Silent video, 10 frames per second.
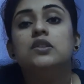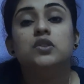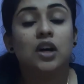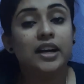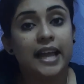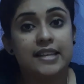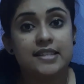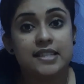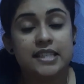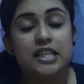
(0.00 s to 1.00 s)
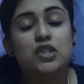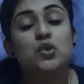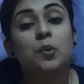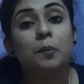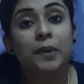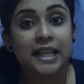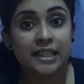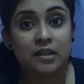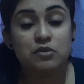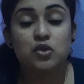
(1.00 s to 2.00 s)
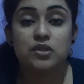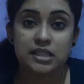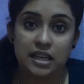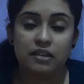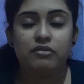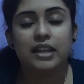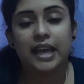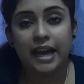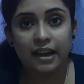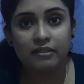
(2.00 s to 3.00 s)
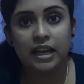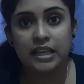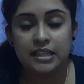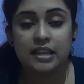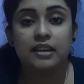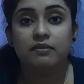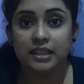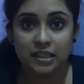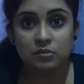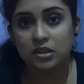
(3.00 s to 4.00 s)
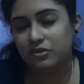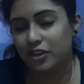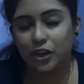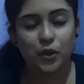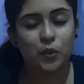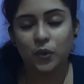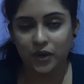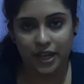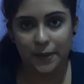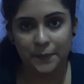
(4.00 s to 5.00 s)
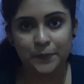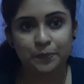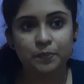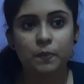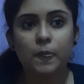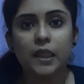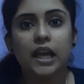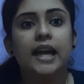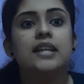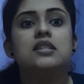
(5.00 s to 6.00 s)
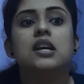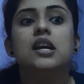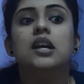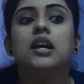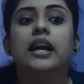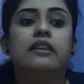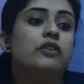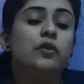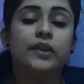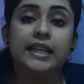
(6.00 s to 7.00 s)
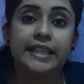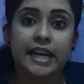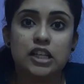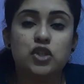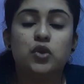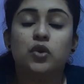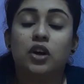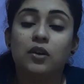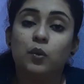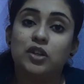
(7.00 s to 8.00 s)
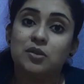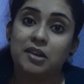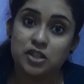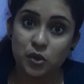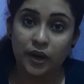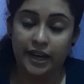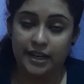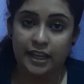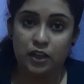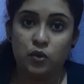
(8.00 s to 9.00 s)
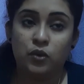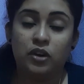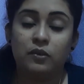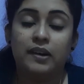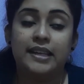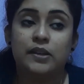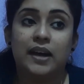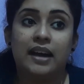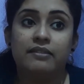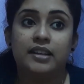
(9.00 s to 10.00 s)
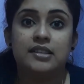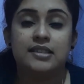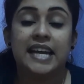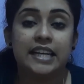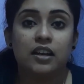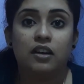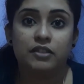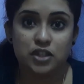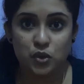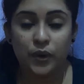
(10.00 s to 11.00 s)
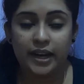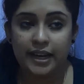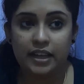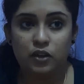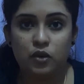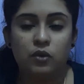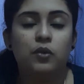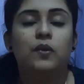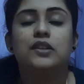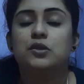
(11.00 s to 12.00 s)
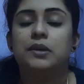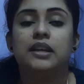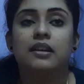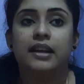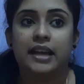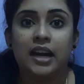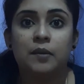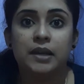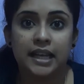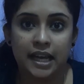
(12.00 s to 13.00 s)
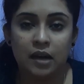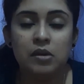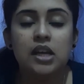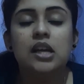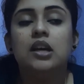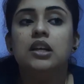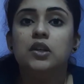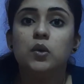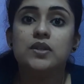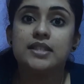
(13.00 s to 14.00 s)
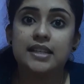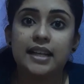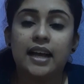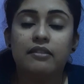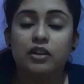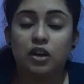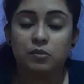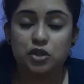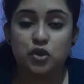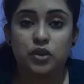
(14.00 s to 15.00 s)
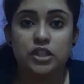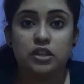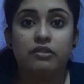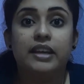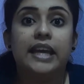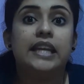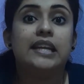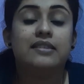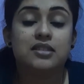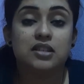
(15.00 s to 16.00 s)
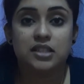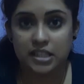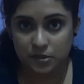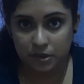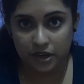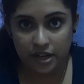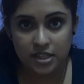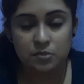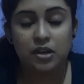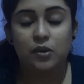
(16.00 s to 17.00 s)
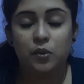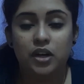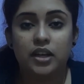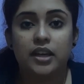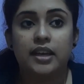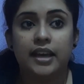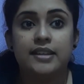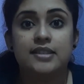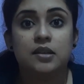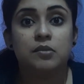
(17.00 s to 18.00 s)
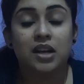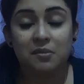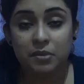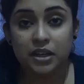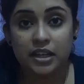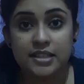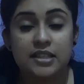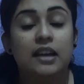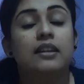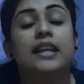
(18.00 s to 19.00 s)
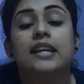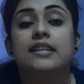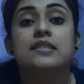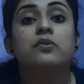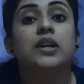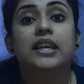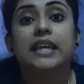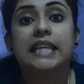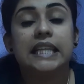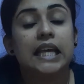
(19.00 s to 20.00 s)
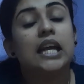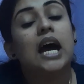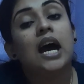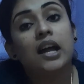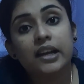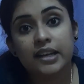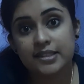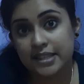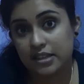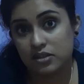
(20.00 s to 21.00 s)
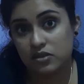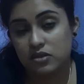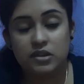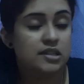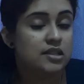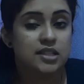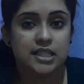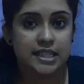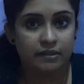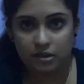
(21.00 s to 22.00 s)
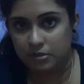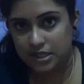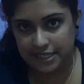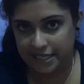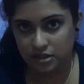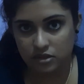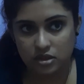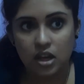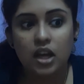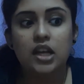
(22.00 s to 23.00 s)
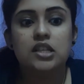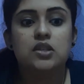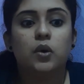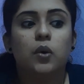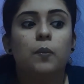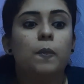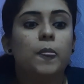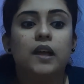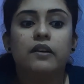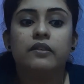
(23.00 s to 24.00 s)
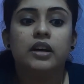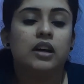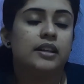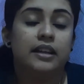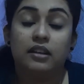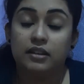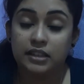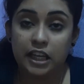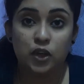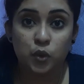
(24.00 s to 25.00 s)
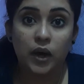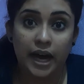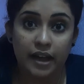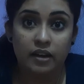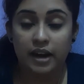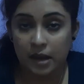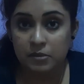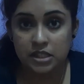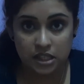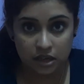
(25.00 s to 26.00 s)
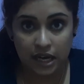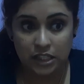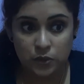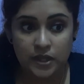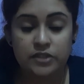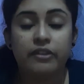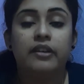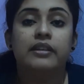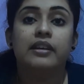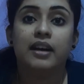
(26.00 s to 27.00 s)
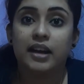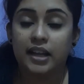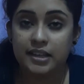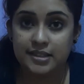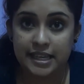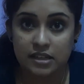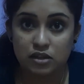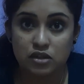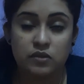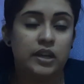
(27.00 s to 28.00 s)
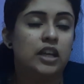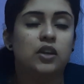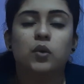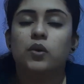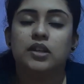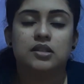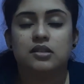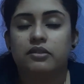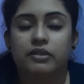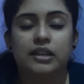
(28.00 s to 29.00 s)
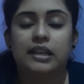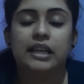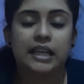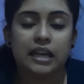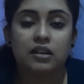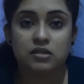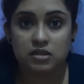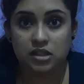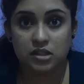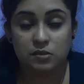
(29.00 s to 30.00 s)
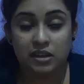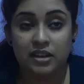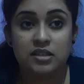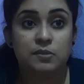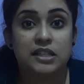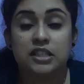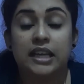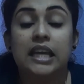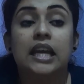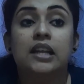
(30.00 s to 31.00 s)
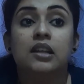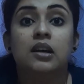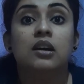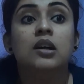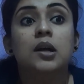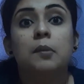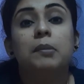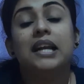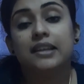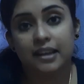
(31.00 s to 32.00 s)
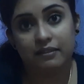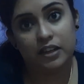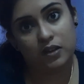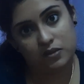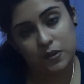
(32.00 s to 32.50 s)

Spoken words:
do not hesitate to mail them to see if they have anything available for you. Okay. And if you feel that you do not want to be a student, you do not want to have that title of a student, like you don't want to be in an academic lab, you still have an opportunity of gaining research experience by working in some companies that is working in their R&D sectors, research and development sectors. So they do hire M.Sc graduates for their R&D sectors where you can definitely gain research experience, especially in the bulk level.